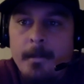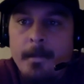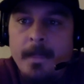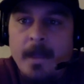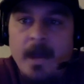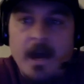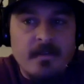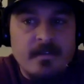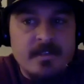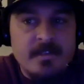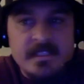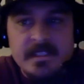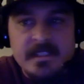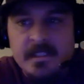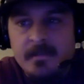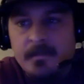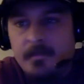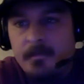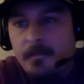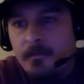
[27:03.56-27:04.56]

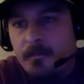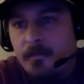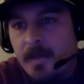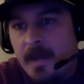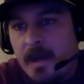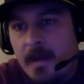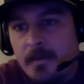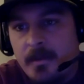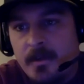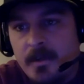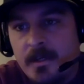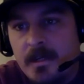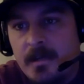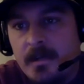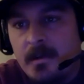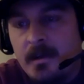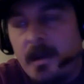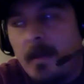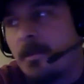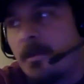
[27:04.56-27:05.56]
Obviously, I'm good
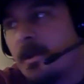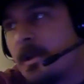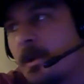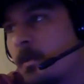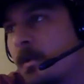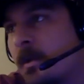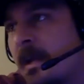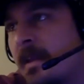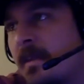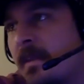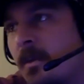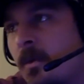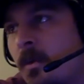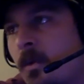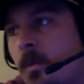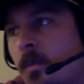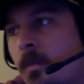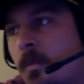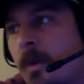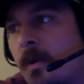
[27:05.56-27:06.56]
at what I
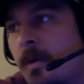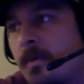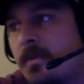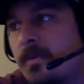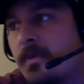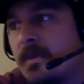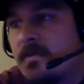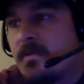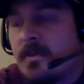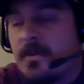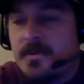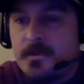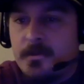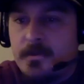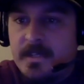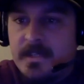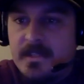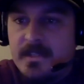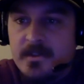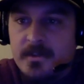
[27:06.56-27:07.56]
do, both as far as the
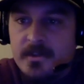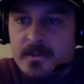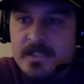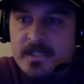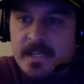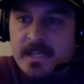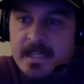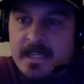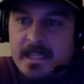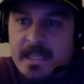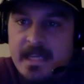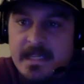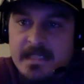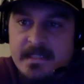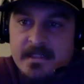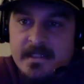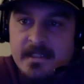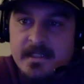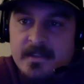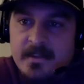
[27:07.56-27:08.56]
research side of
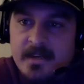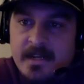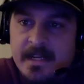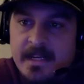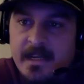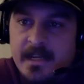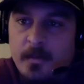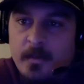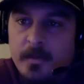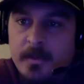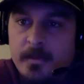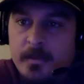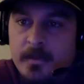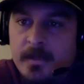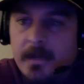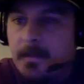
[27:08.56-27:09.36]
things and then trying to help people.